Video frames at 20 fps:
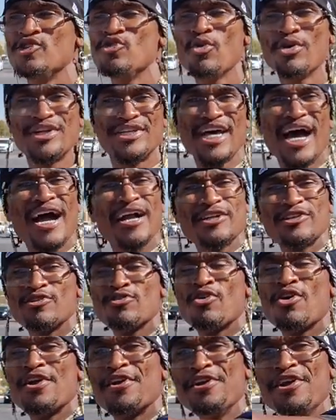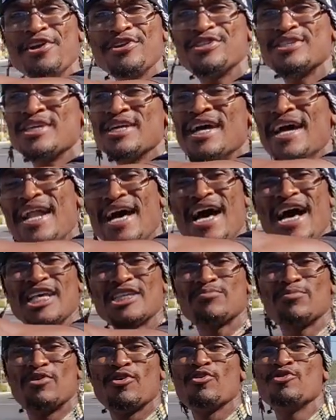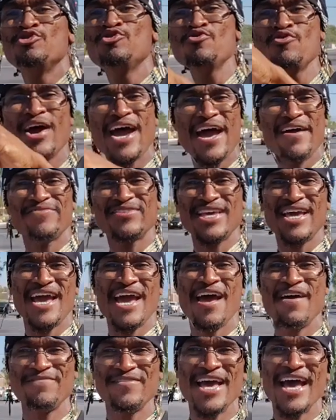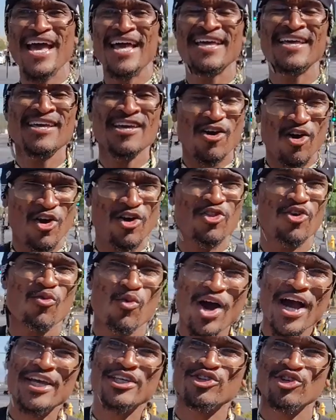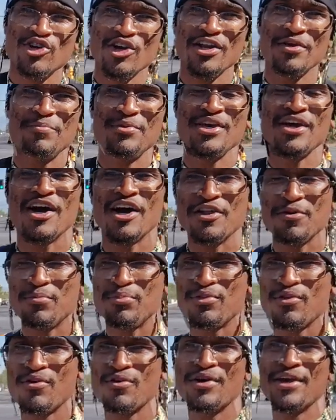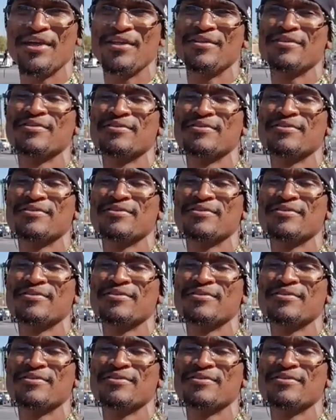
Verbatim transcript: You a doctor or a nurse in a hospital, you have to have that, otherwise you're going to be unemployed.